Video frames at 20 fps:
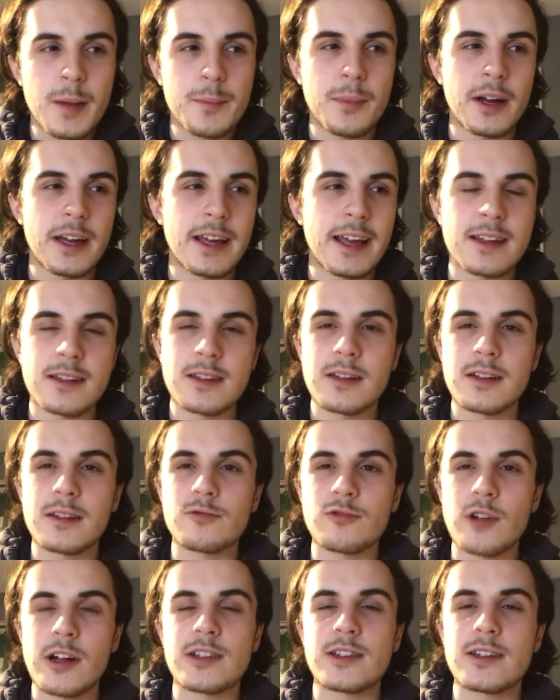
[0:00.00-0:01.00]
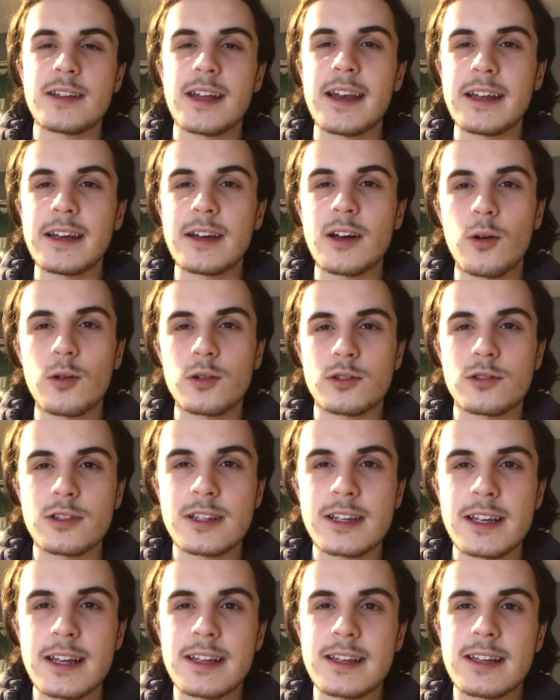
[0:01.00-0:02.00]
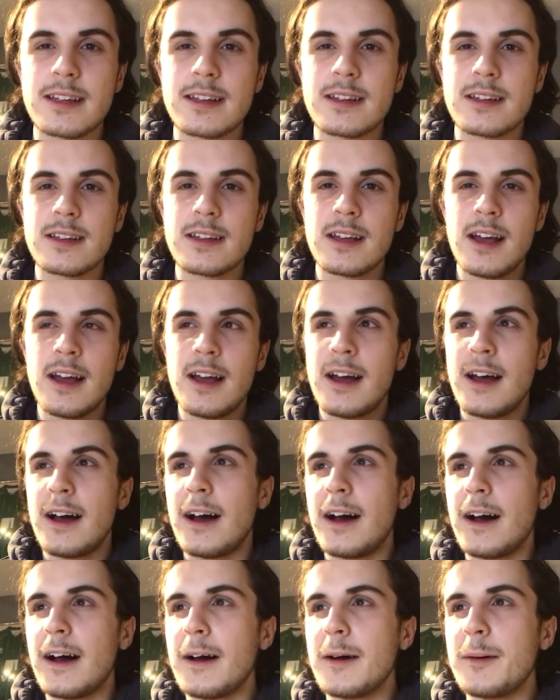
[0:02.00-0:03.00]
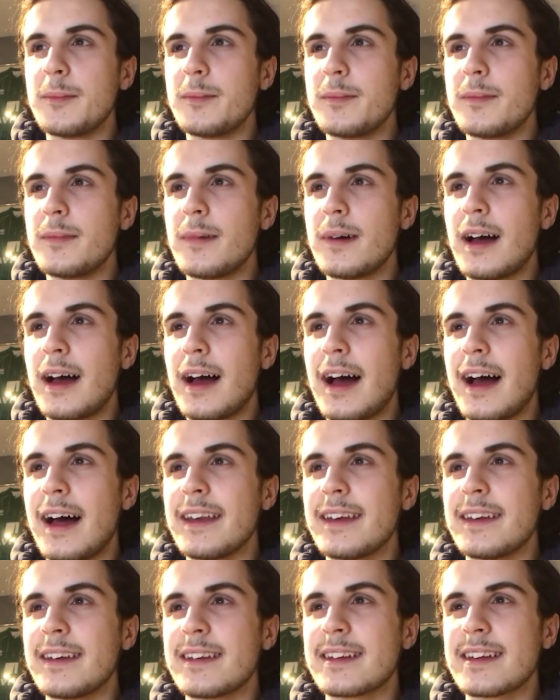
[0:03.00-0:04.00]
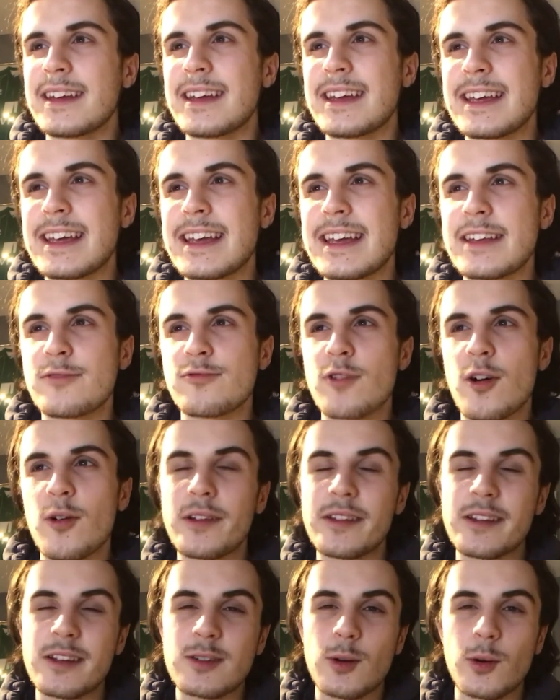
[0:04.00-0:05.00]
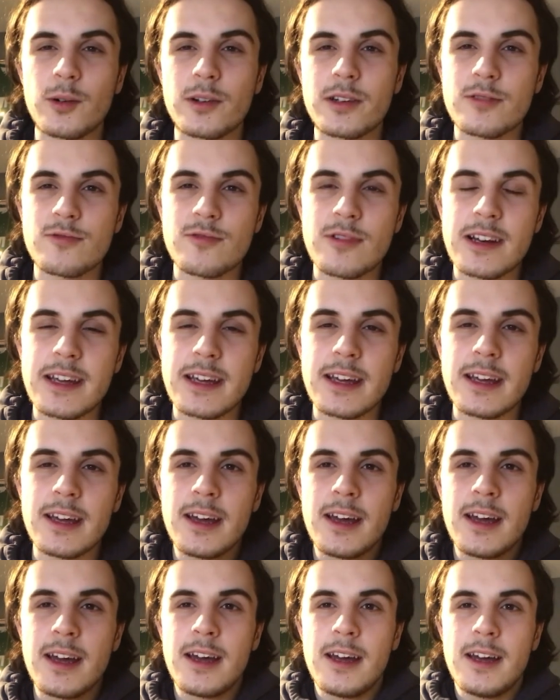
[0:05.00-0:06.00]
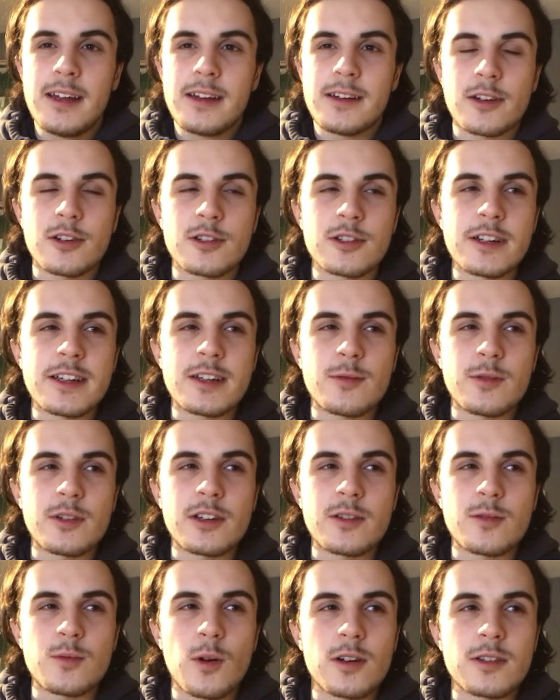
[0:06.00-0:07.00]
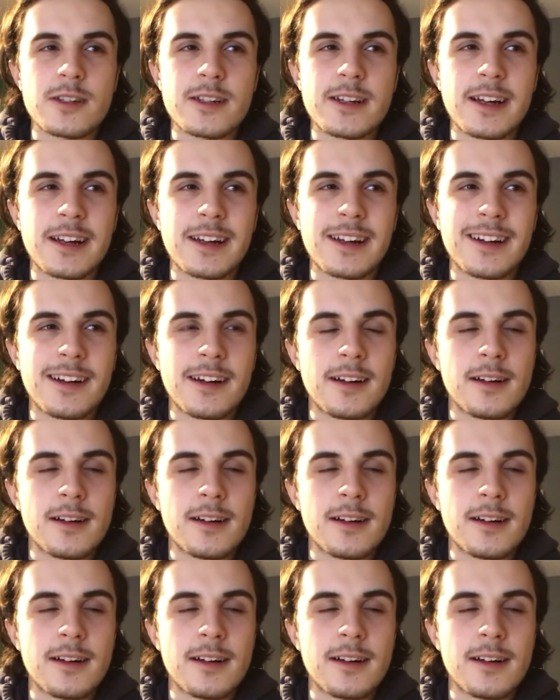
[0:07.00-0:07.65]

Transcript: but he hasn't registered any goals or assists, and his role in the squad has really decreased, which is worrying.